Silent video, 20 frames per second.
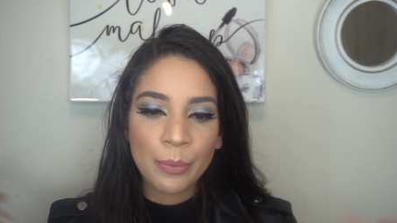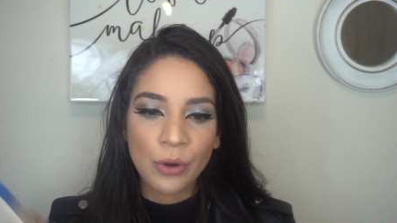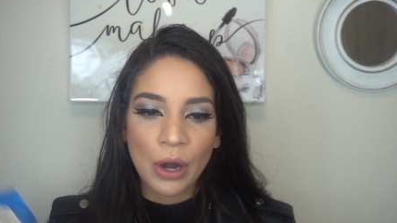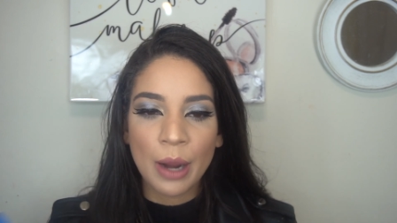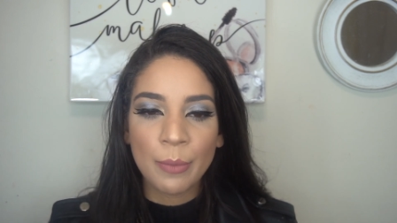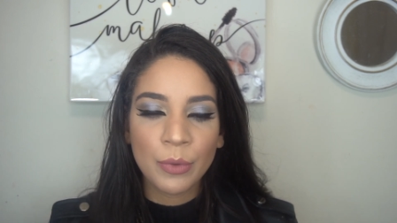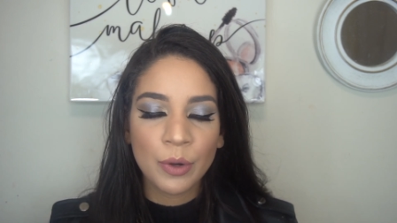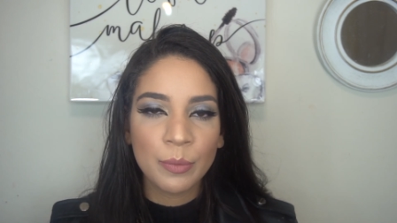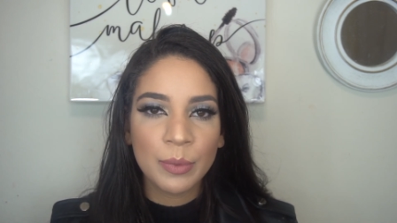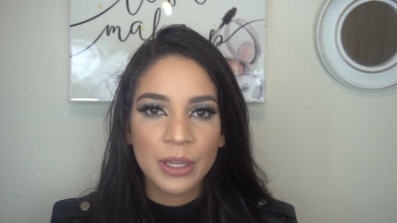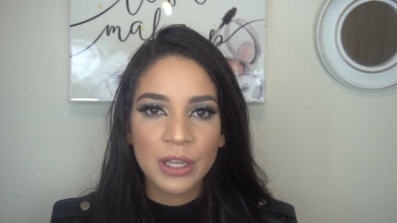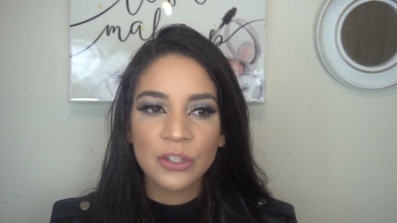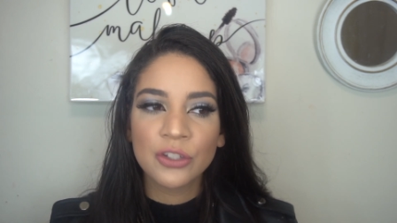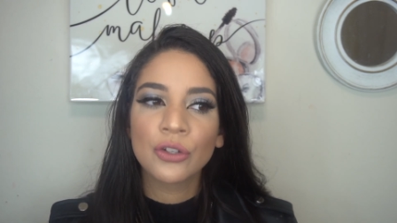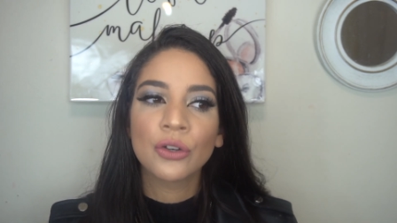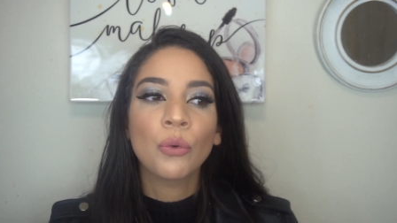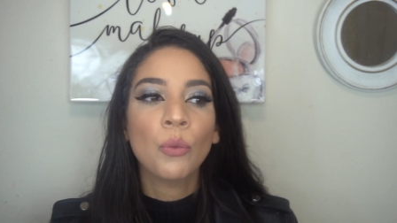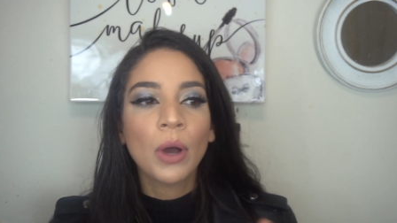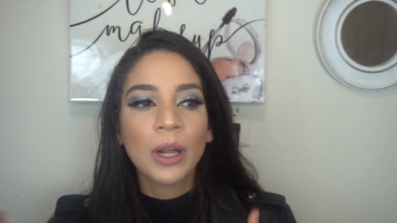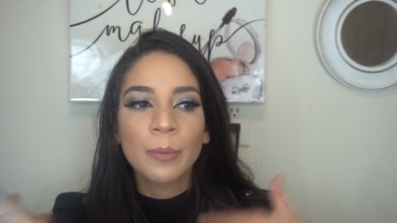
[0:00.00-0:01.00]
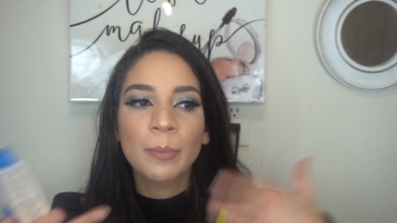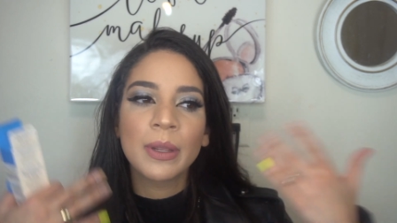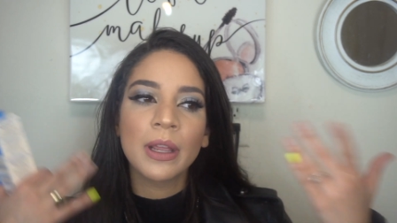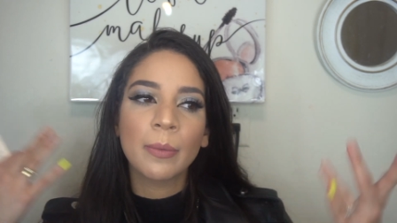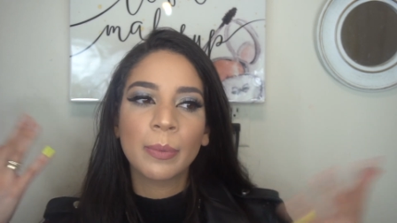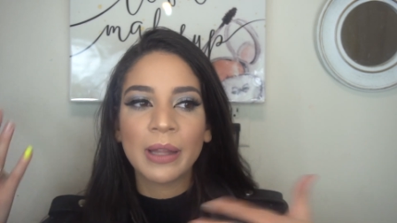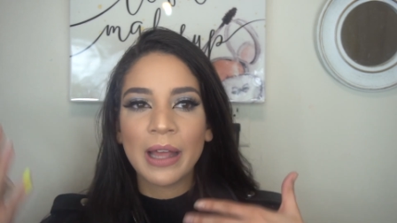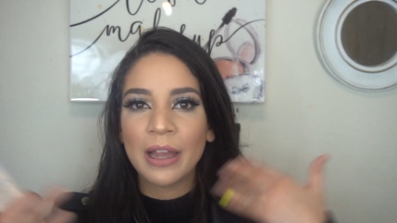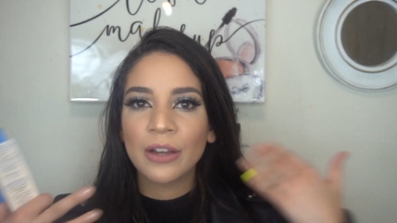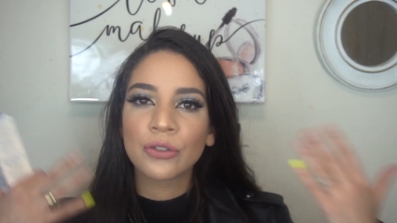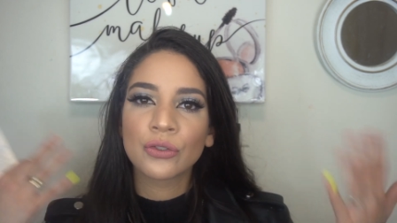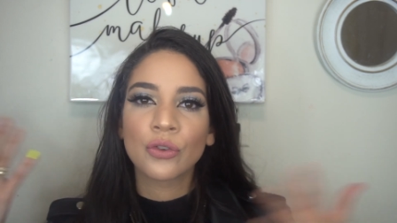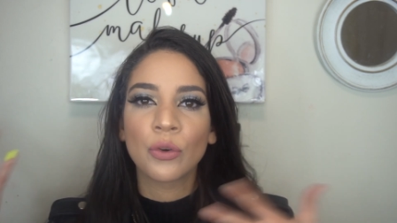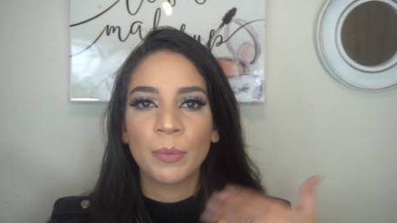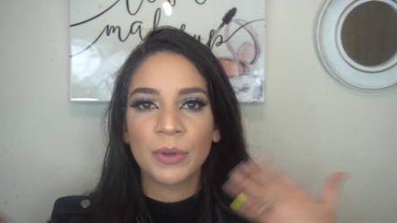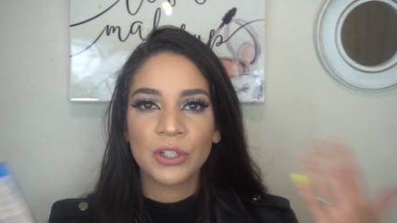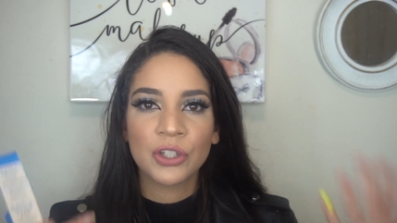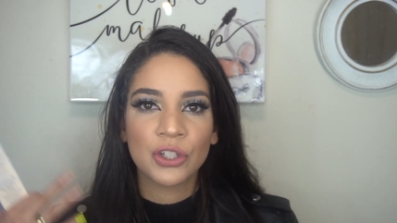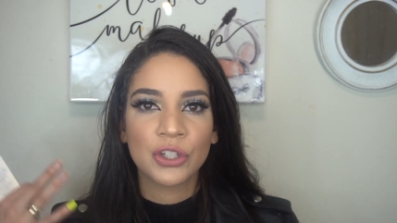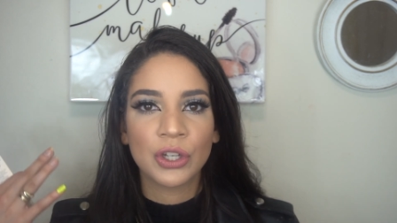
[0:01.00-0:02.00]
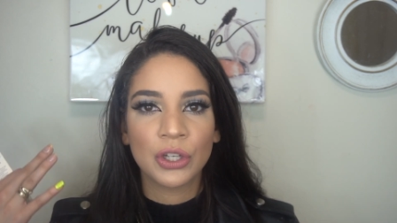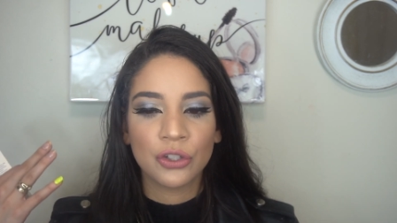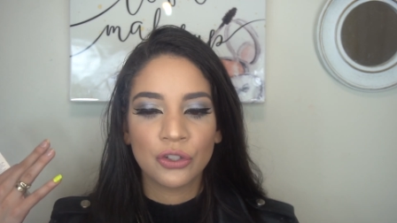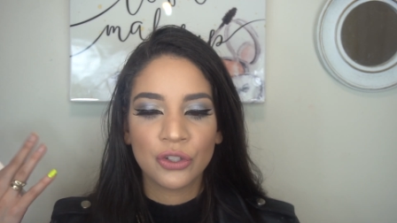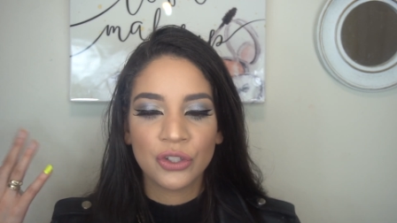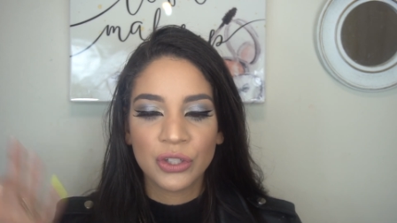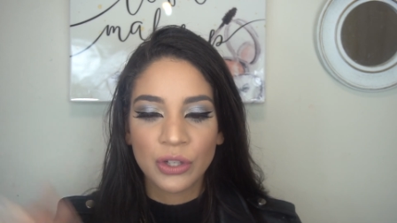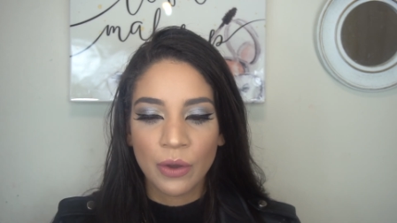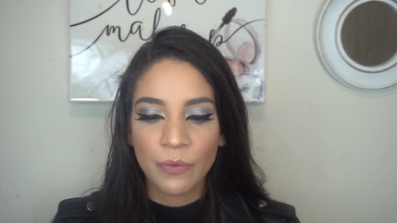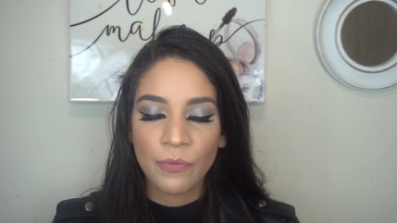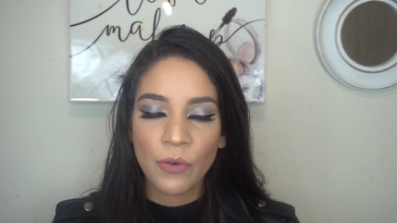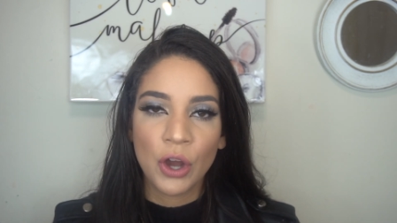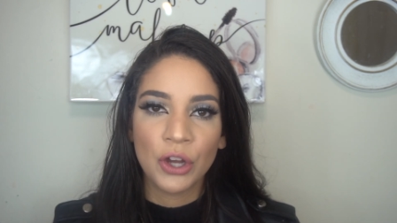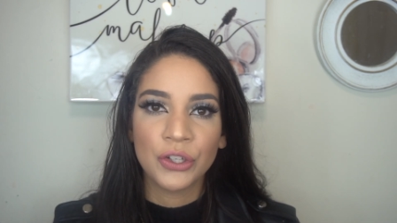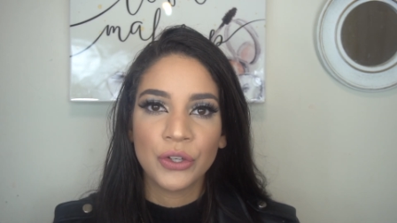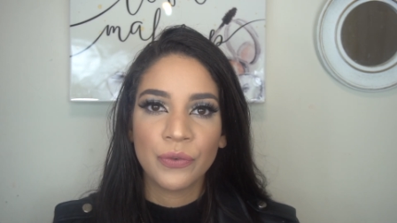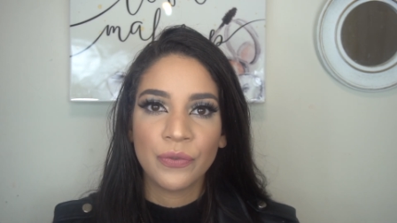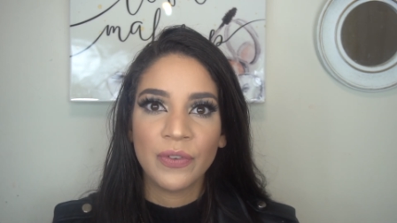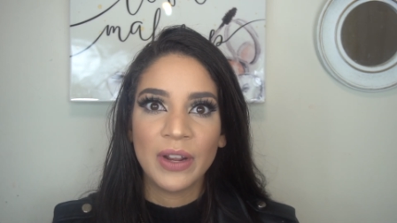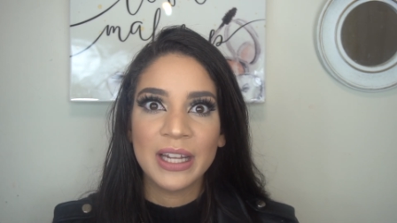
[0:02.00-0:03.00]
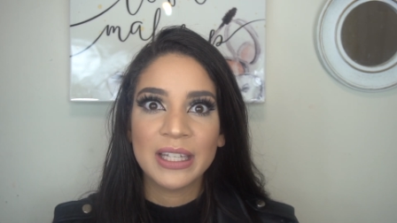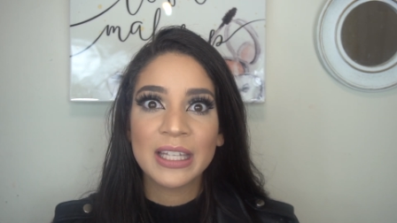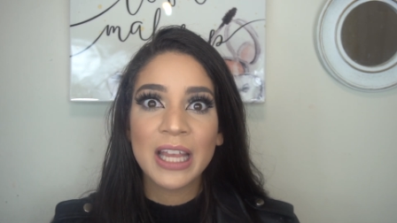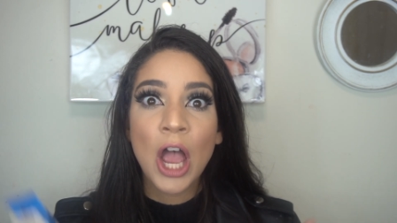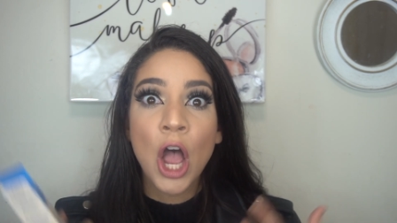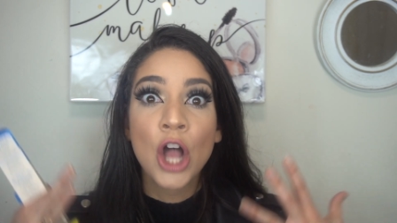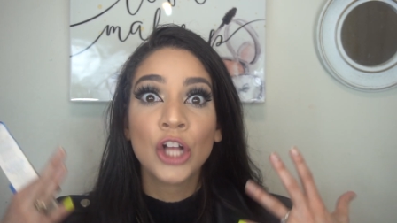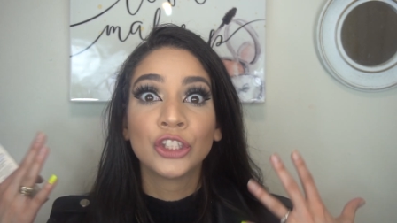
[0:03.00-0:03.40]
primer because you don't want to be applying so much stuff on your face.